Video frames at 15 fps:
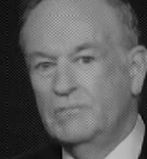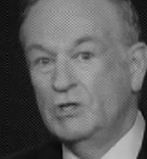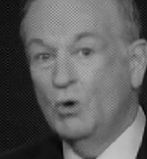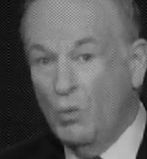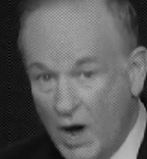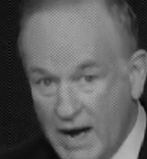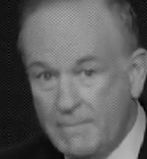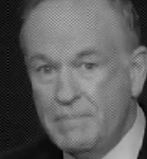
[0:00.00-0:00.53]

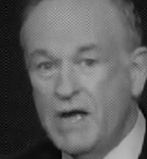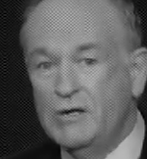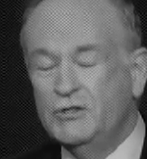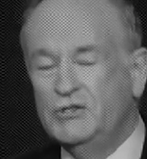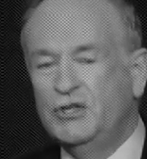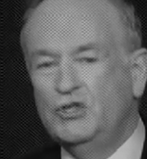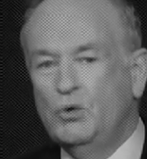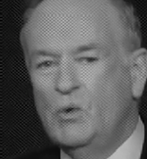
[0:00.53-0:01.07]
You want a better
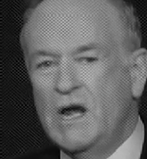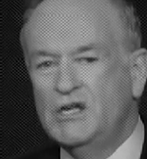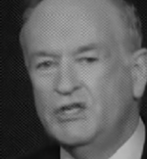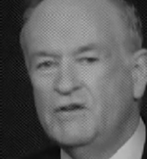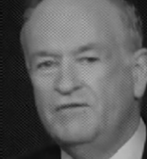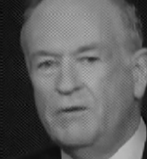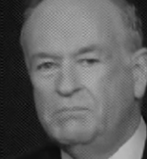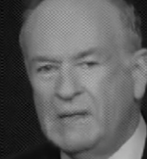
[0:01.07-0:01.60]

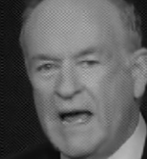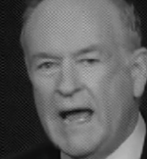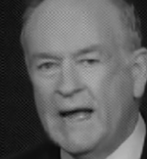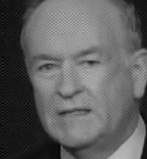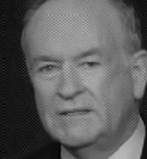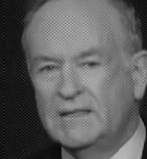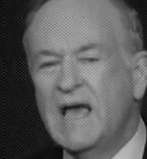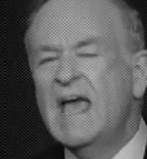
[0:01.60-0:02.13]
situation for
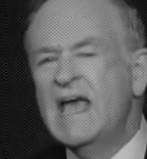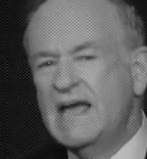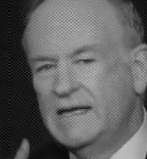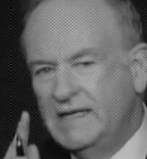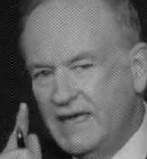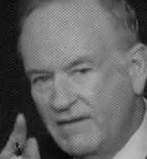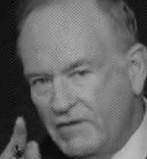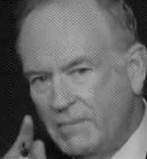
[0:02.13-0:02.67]
blacks?
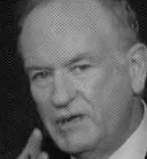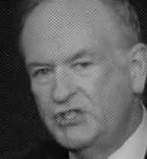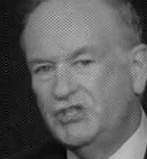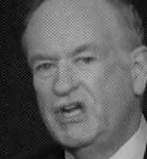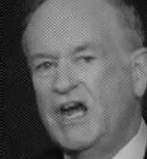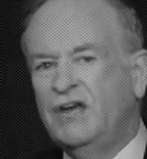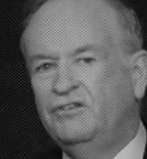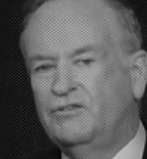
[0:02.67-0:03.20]
Give them a
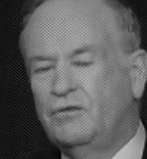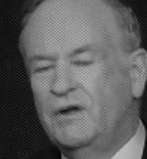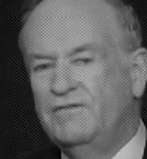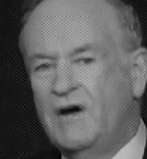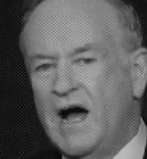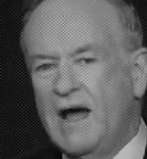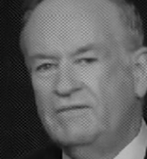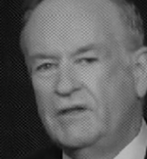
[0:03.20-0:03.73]
chance to
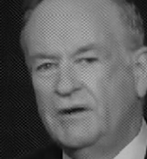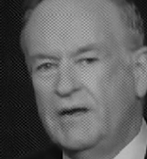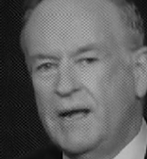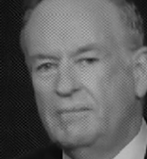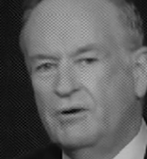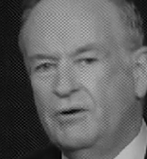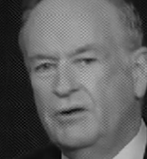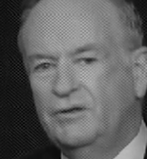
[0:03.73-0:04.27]
revive their
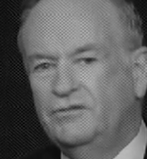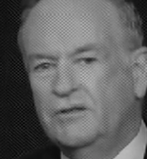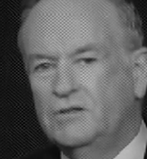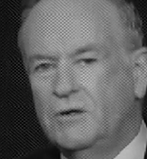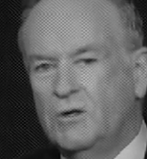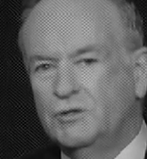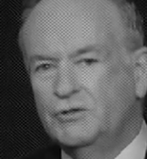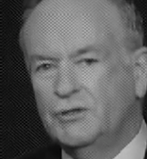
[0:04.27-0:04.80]
neighborhoods
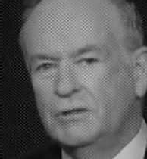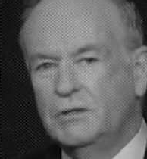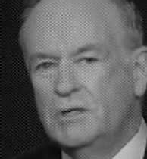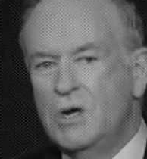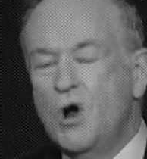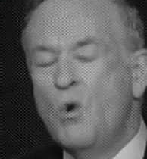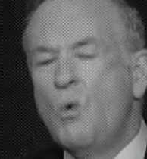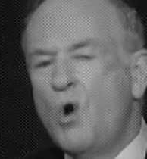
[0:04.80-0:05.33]
and culture.
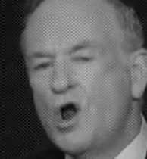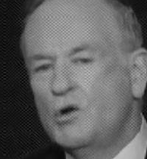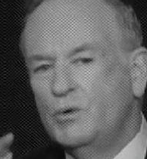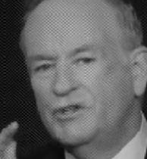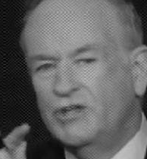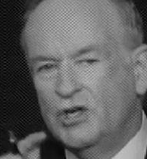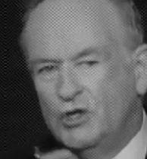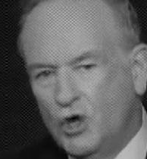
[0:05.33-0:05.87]
Work
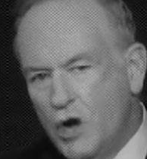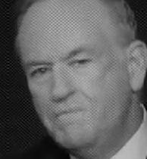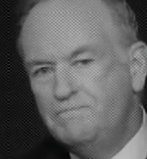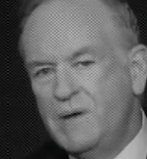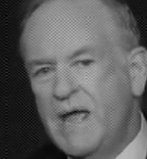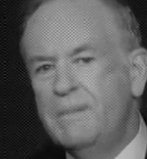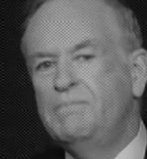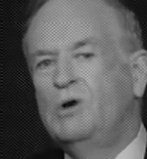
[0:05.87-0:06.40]
with the
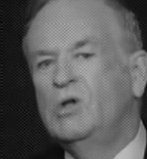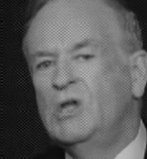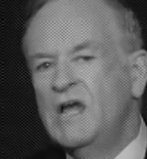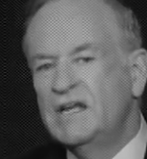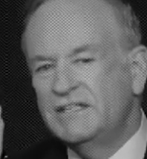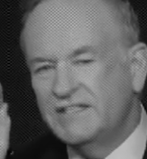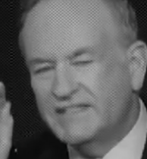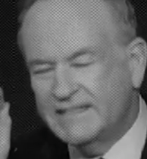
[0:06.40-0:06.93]
good people
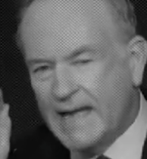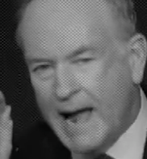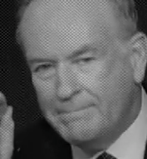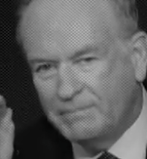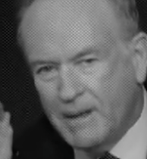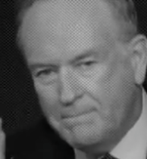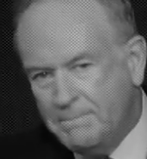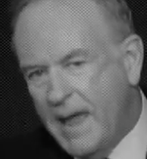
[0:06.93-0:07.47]
to
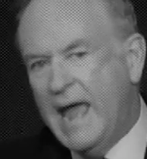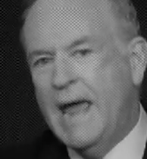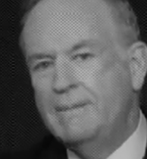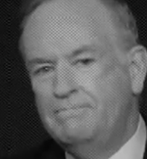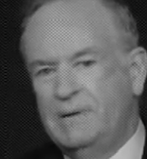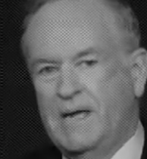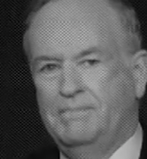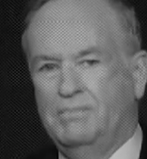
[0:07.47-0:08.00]
stop the
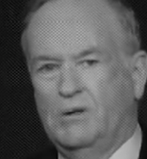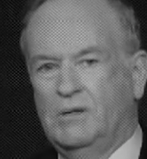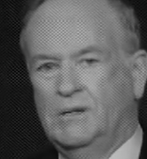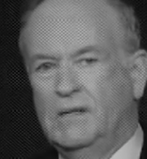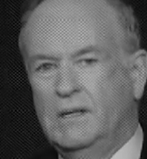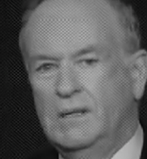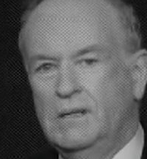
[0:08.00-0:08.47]
bad people.